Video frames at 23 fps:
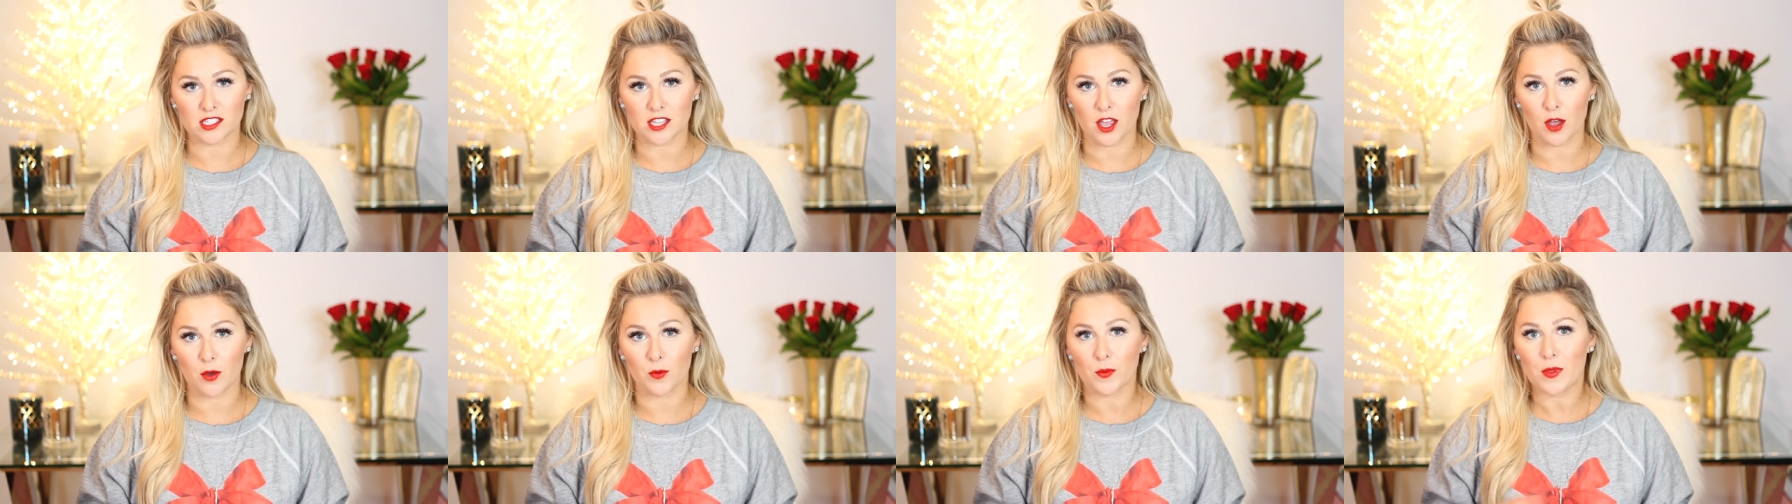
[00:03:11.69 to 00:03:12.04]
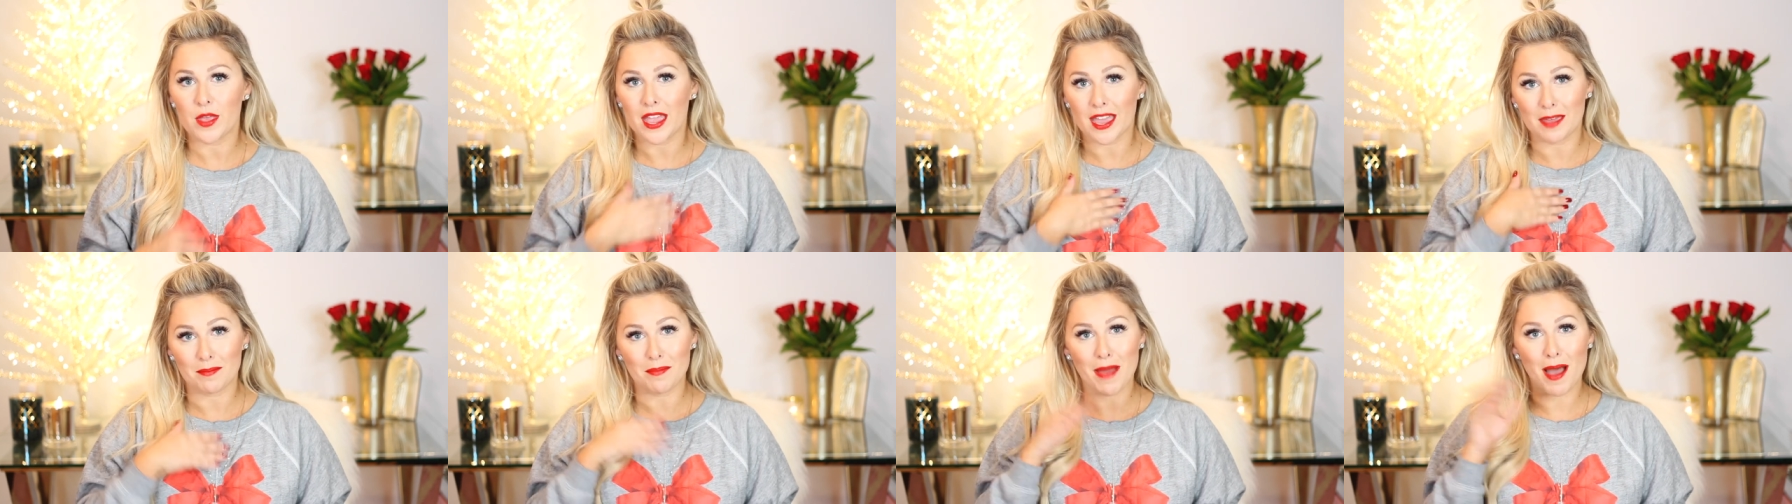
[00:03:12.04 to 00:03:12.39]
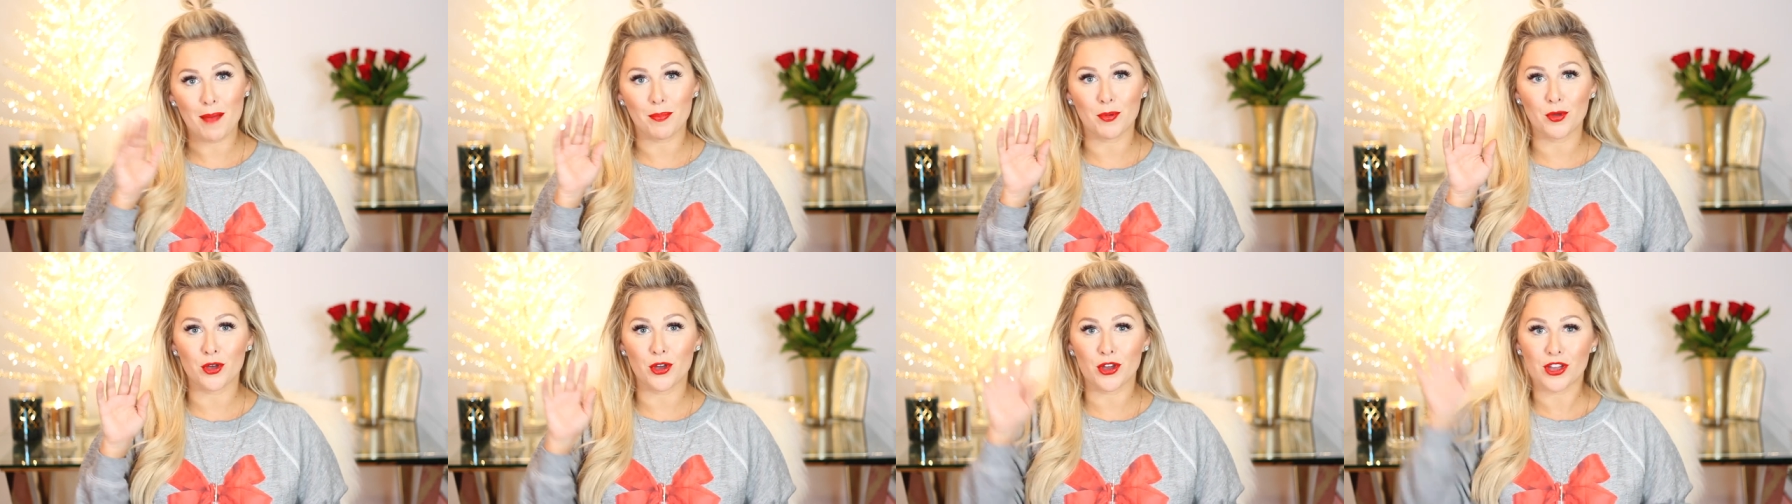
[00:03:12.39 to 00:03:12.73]
So in
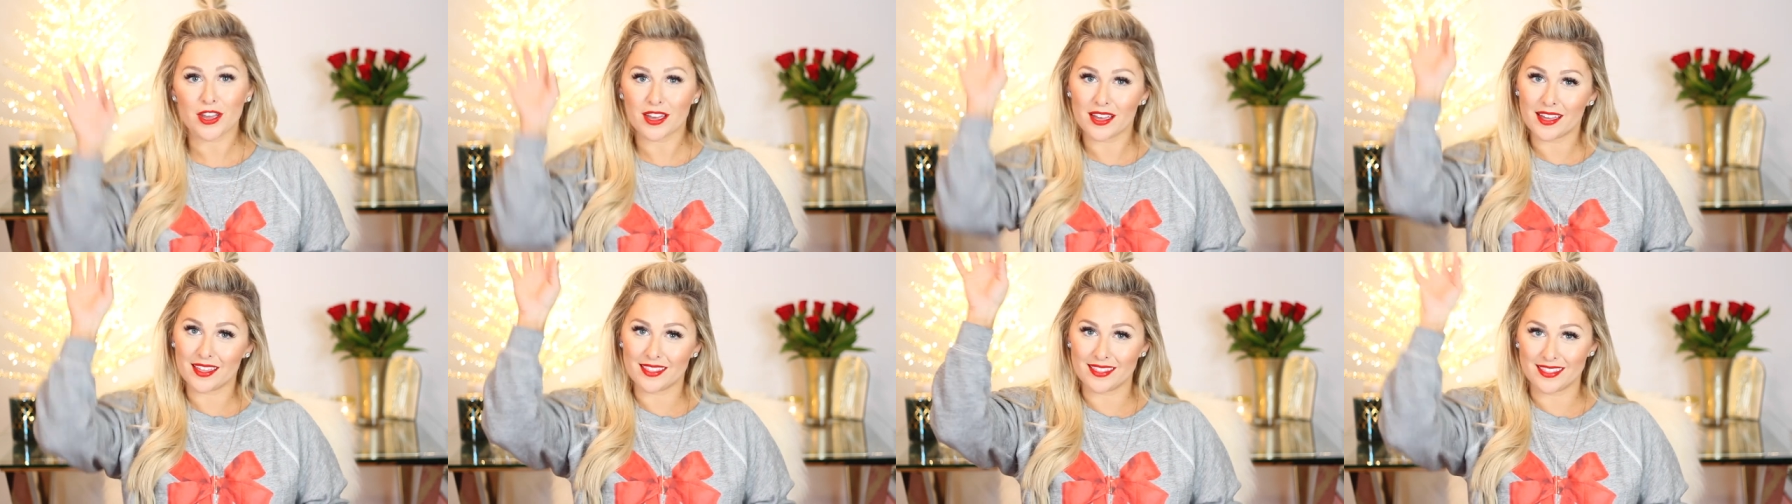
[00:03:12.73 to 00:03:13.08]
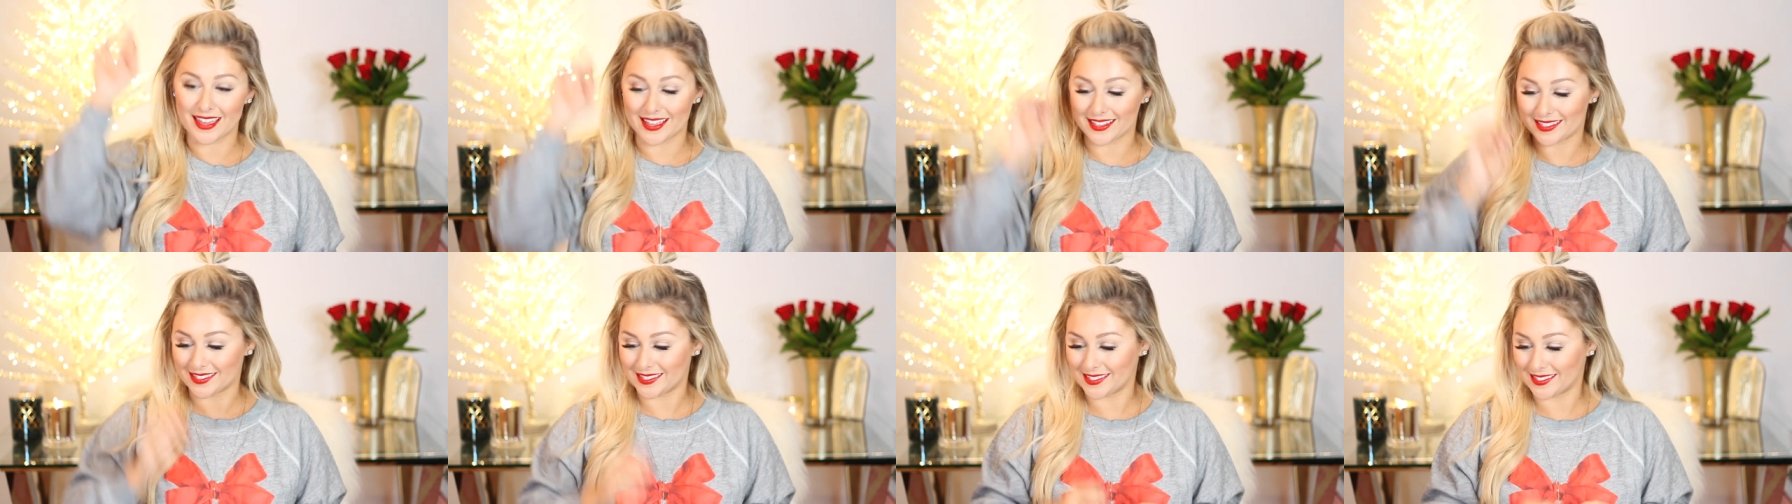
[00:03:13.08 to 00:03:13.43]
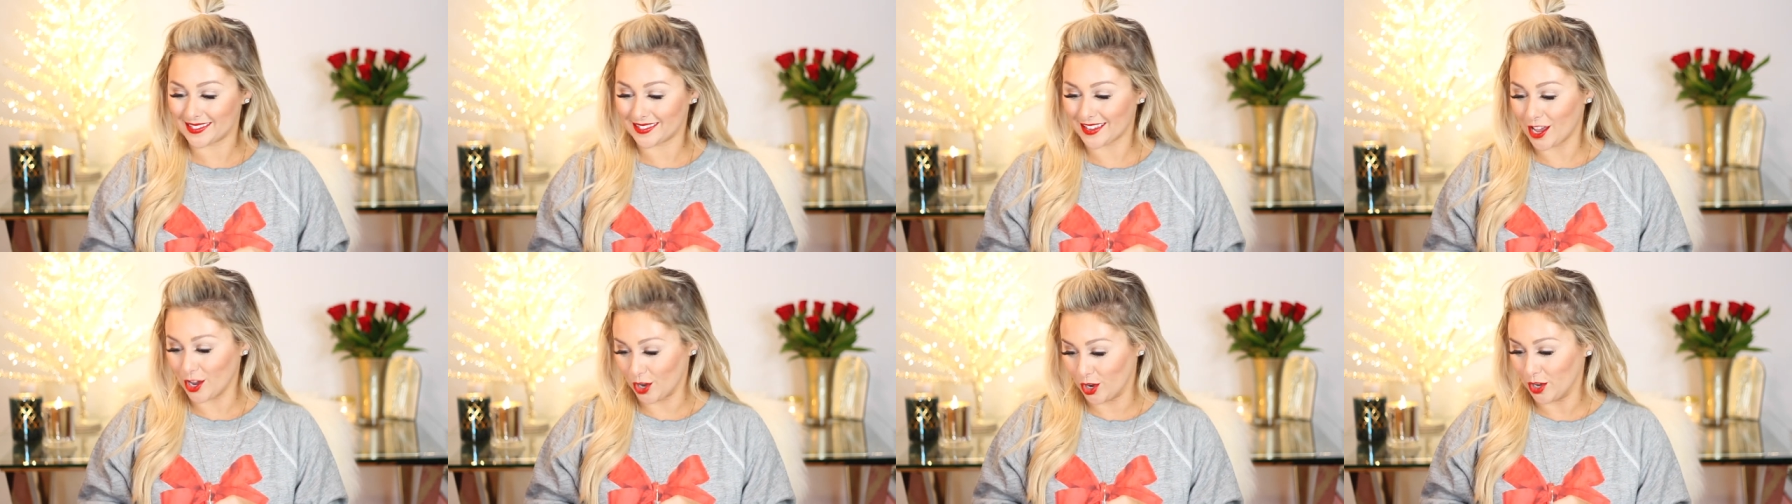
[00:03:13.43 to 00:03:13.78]
my book, that's
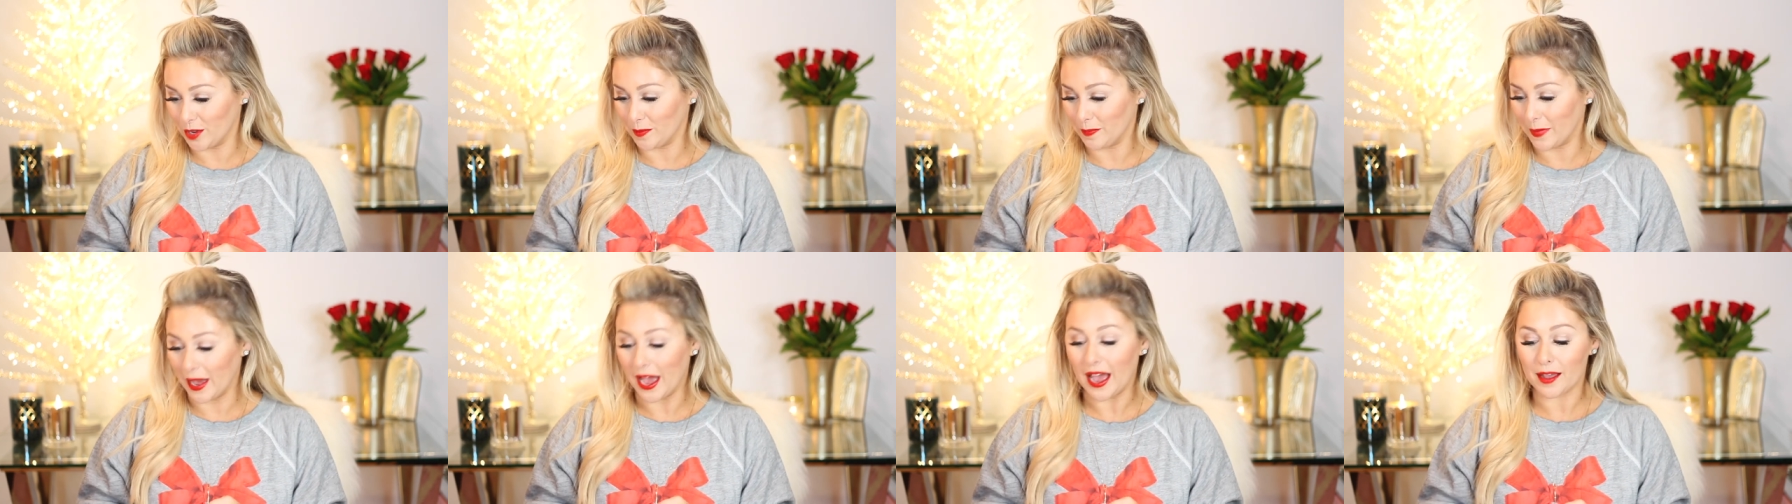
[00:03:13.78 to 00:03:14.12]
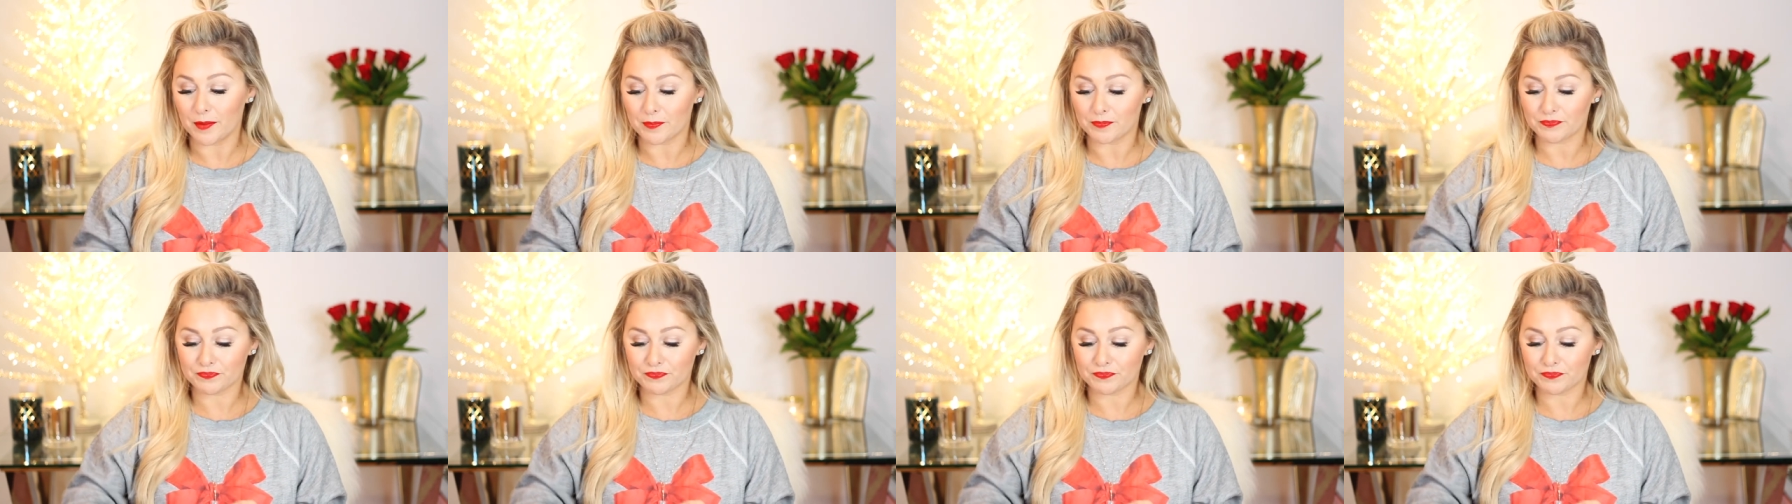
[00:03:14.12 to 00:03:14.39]
a good buy.